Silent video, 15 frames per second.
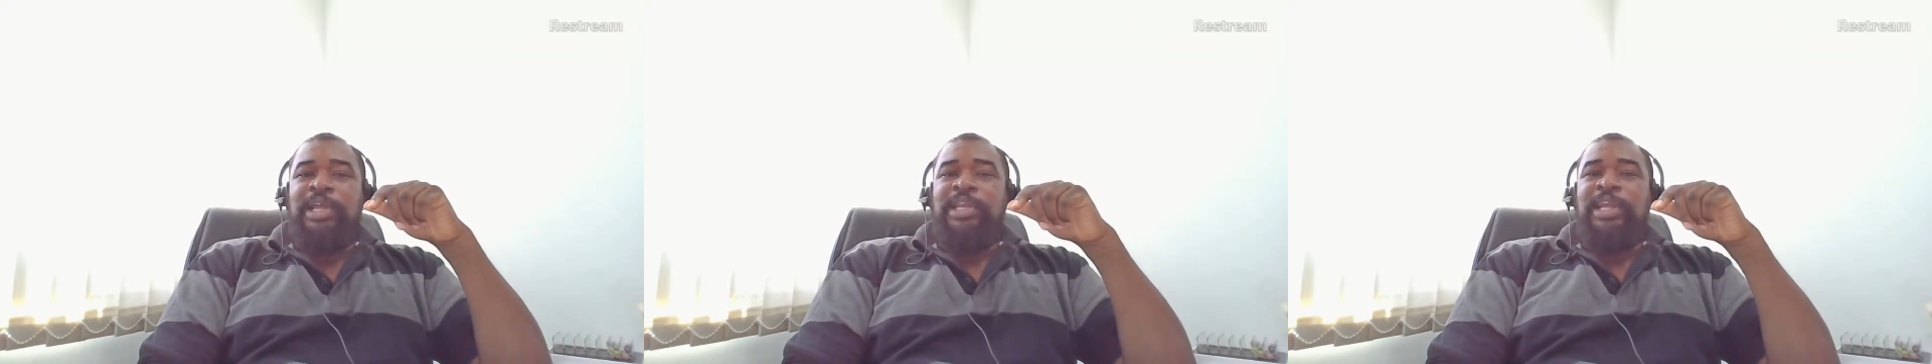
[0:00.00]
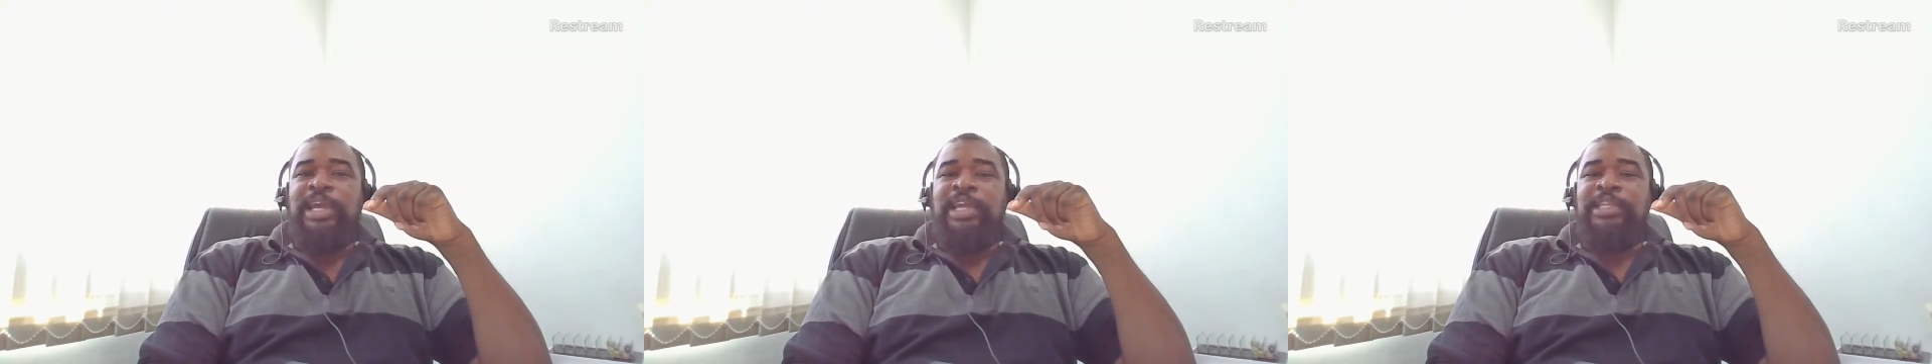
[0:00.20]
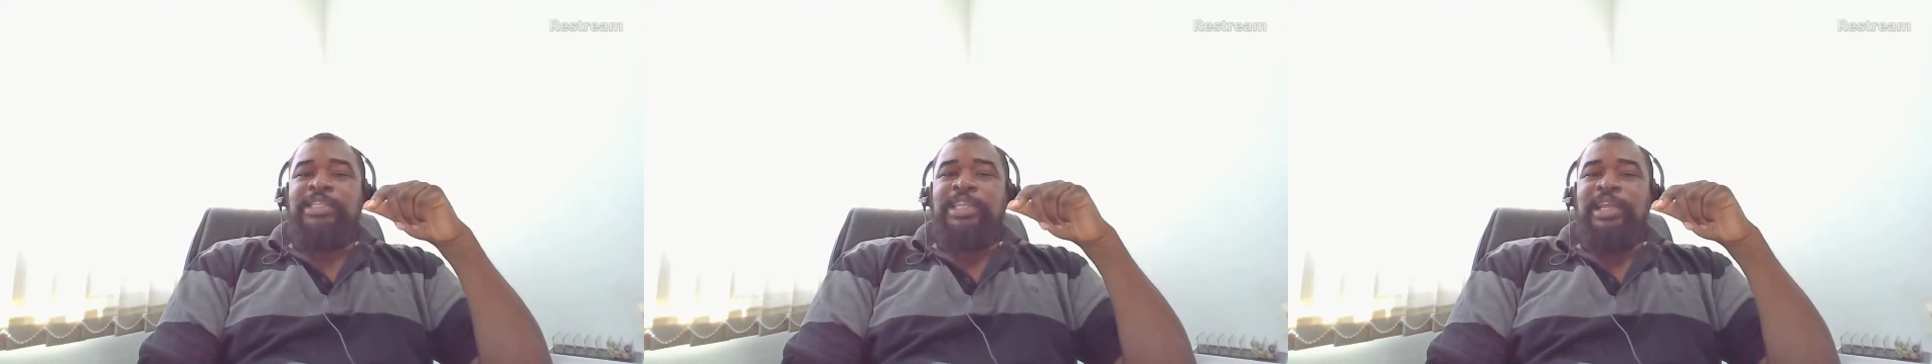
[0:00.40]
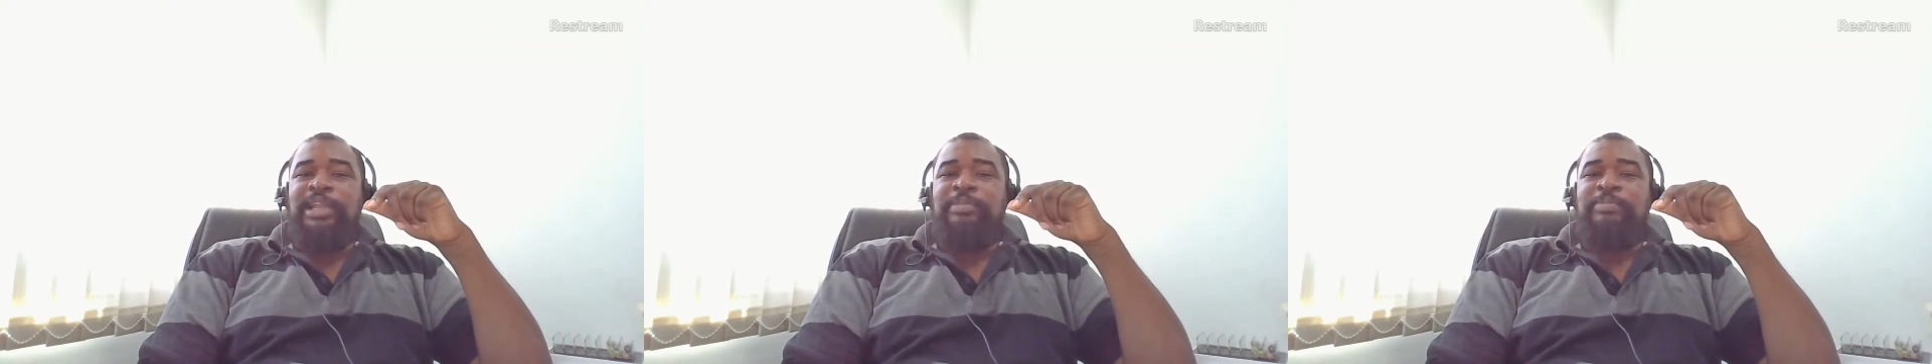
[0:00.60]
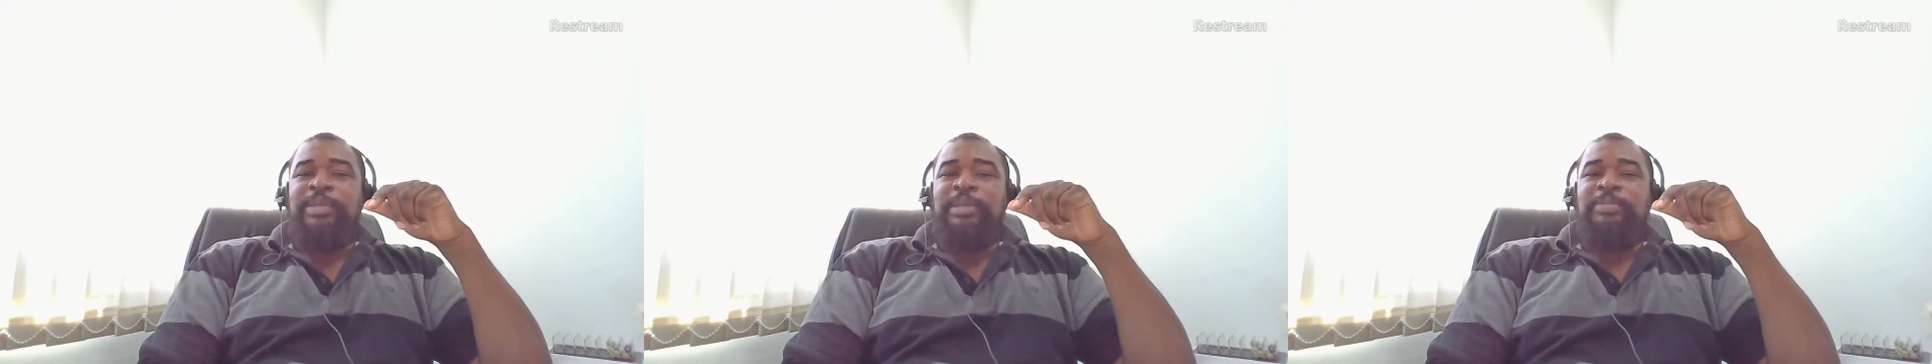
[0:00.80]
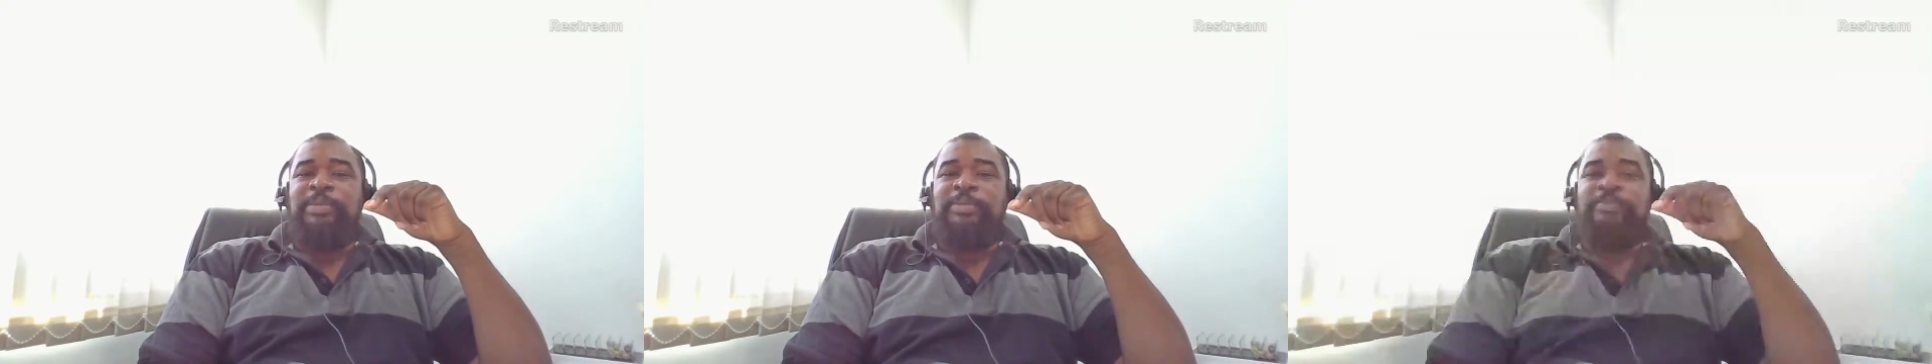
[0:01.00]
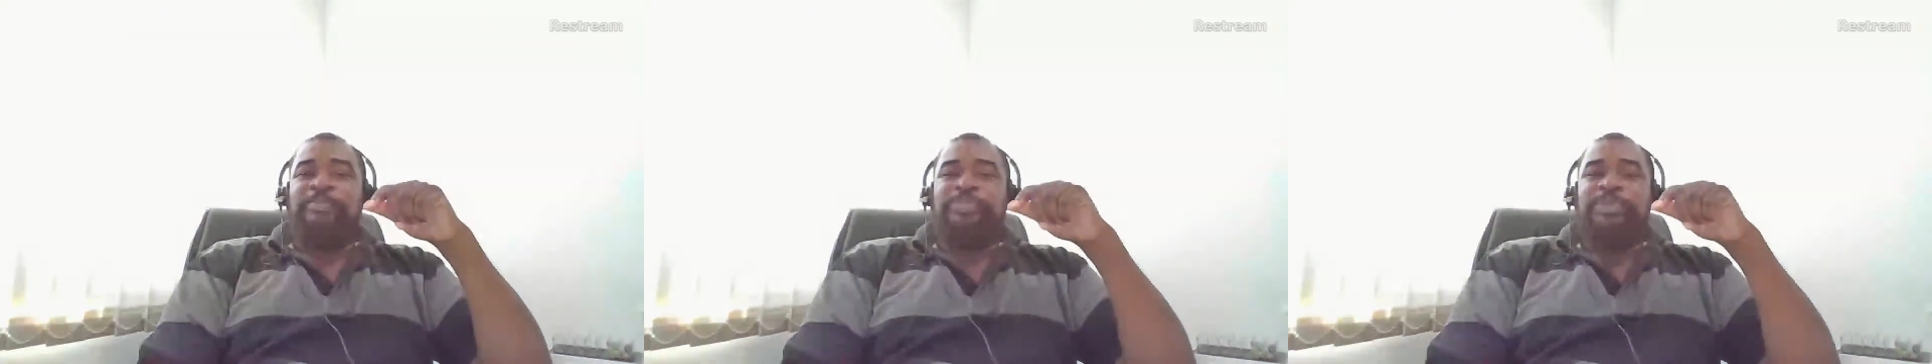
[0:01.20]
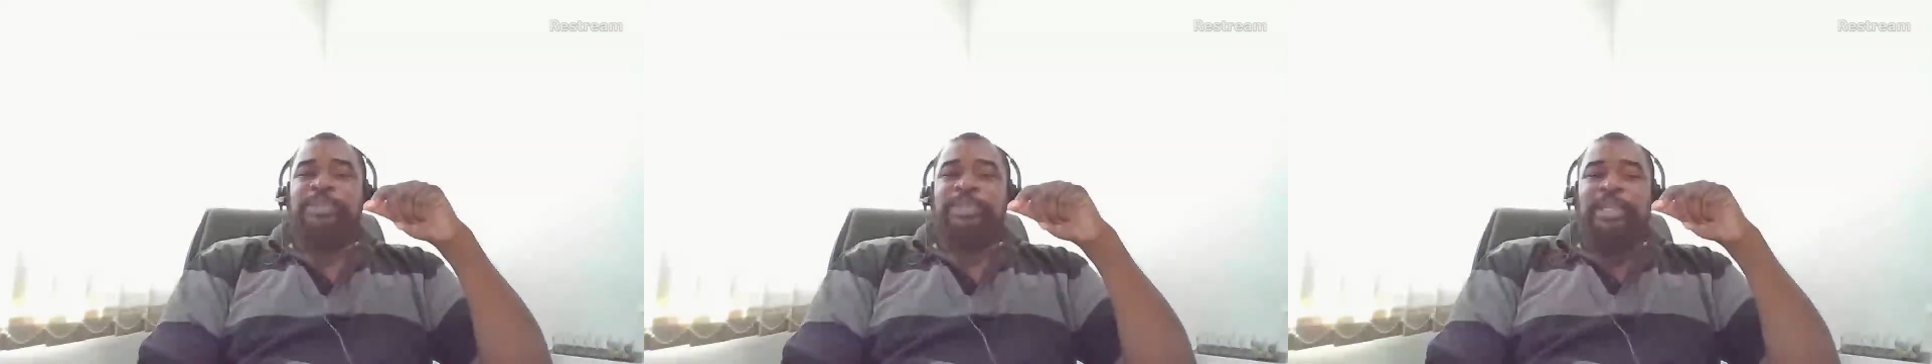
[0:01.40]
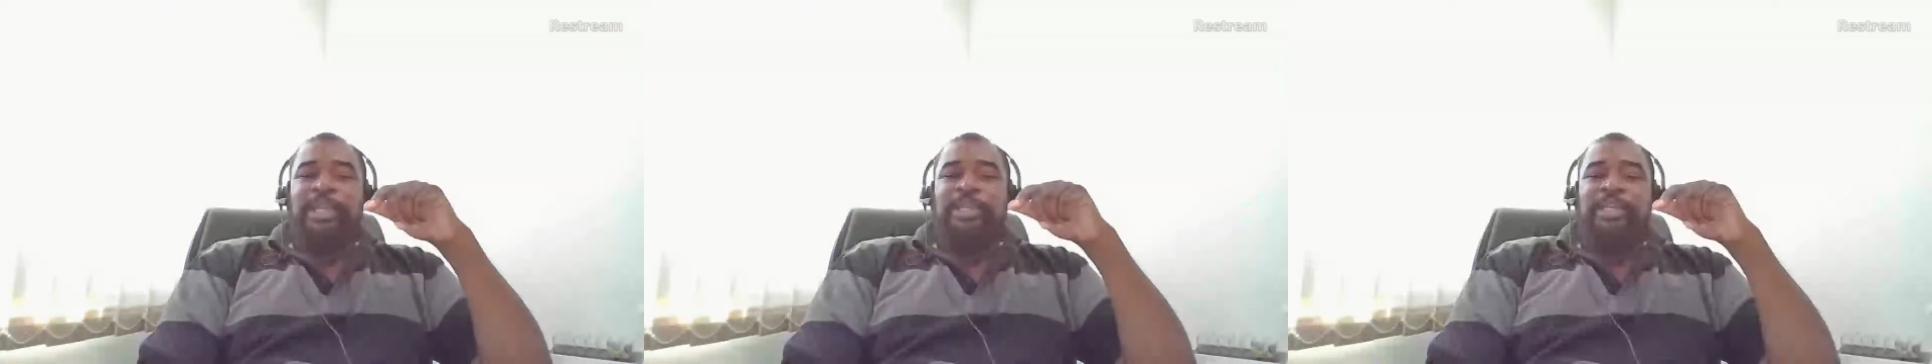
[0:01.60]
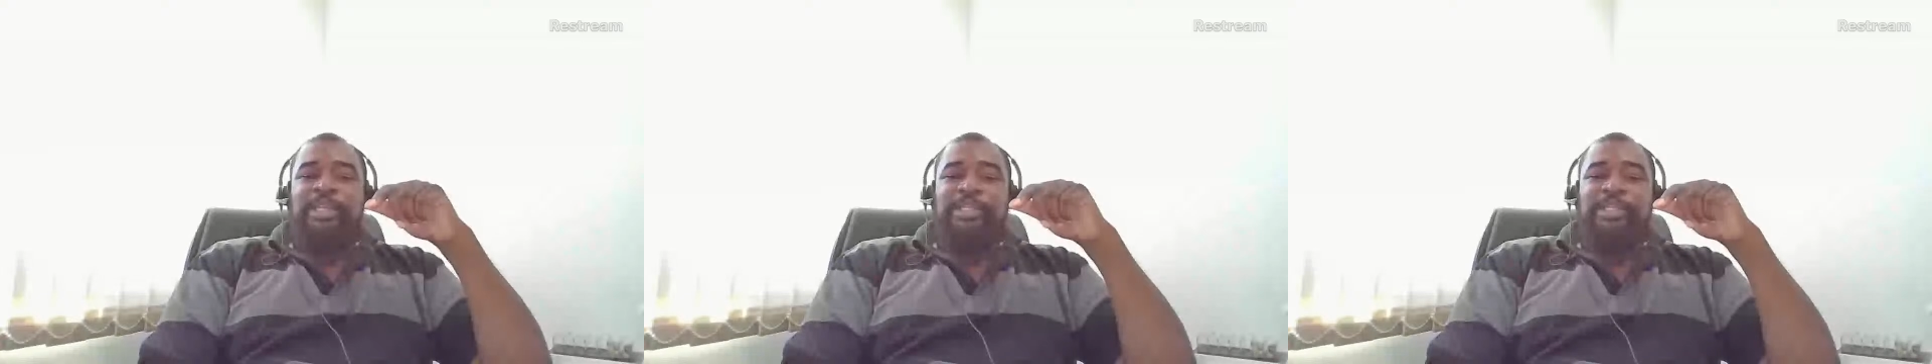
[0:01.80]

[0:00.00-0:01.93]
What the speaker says: And I tell people that